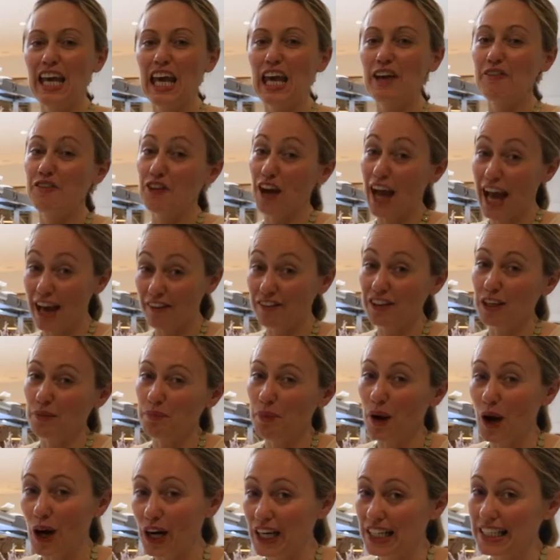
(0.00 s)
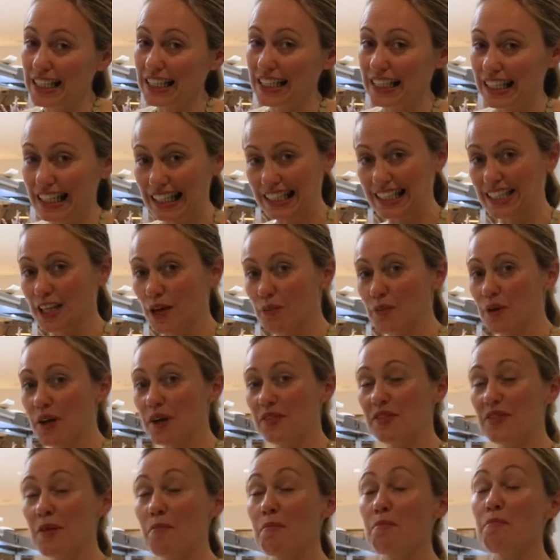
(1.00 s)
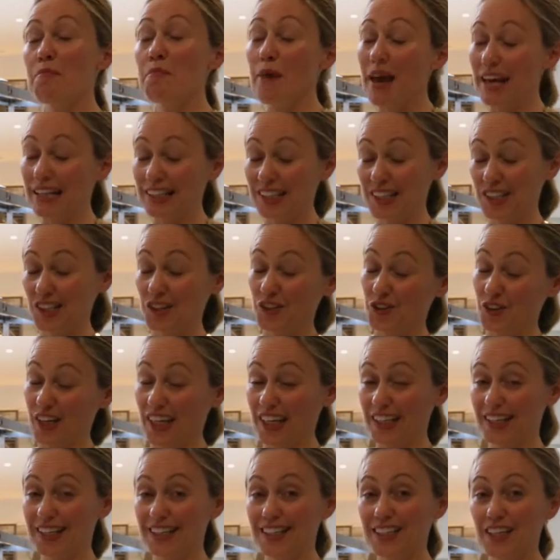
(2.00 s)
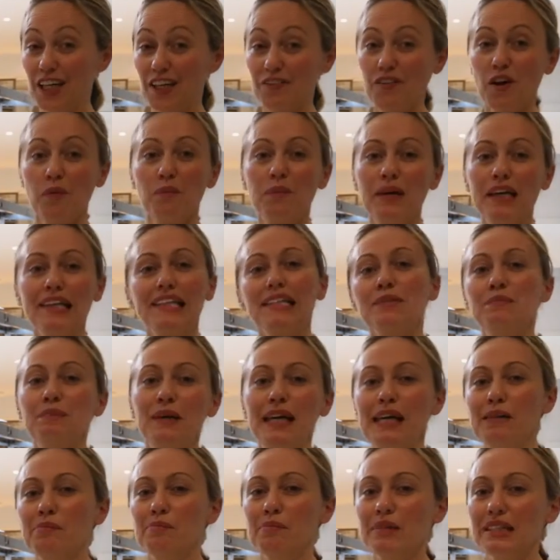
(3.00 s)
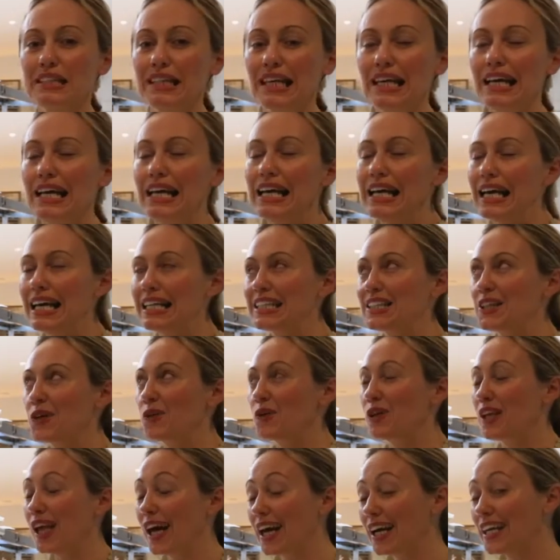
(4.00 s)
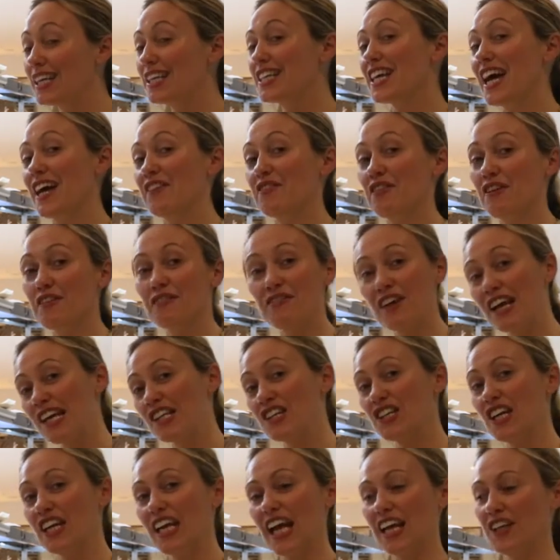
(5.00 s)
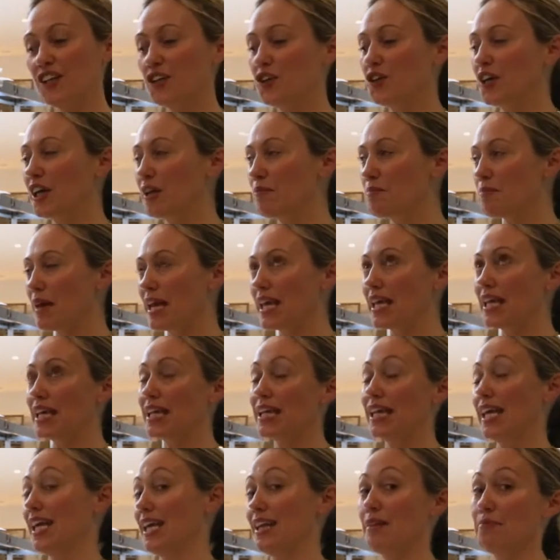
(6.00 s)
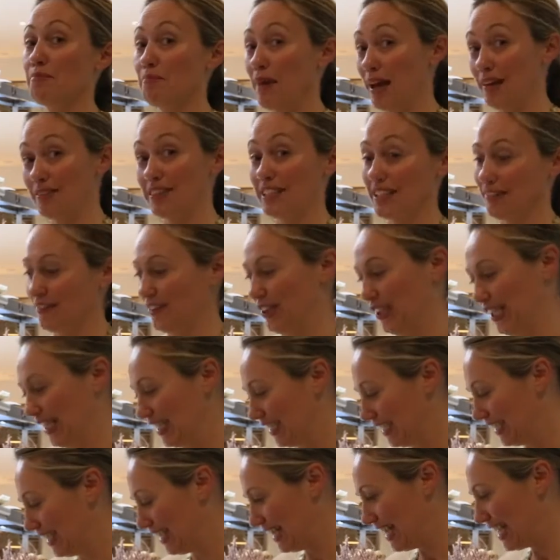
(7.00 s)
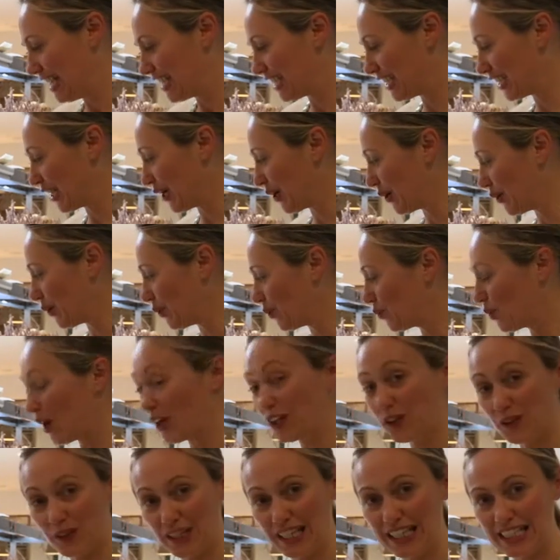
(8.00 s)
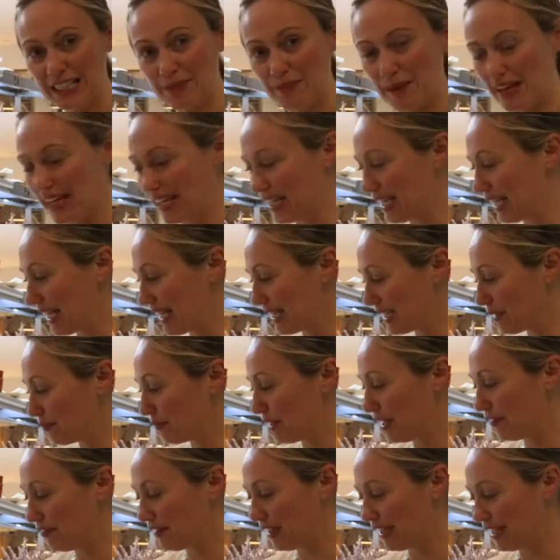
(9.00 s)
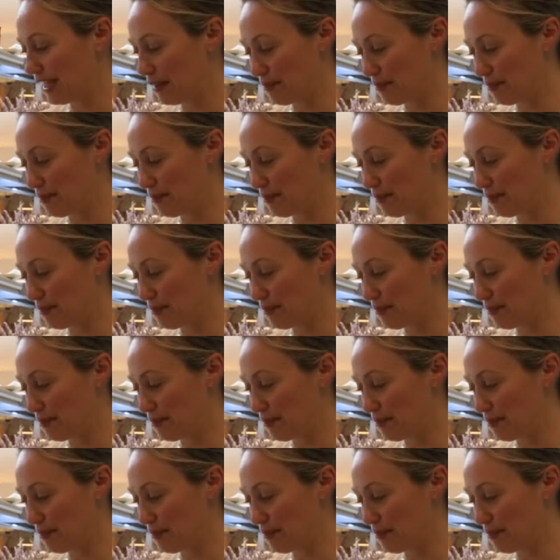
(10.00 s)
If you're having a party this summer, the best drink to serve up is Pimms. It's so light and refreshing and you can make it in Bountiful. So what you need to make it is some lovely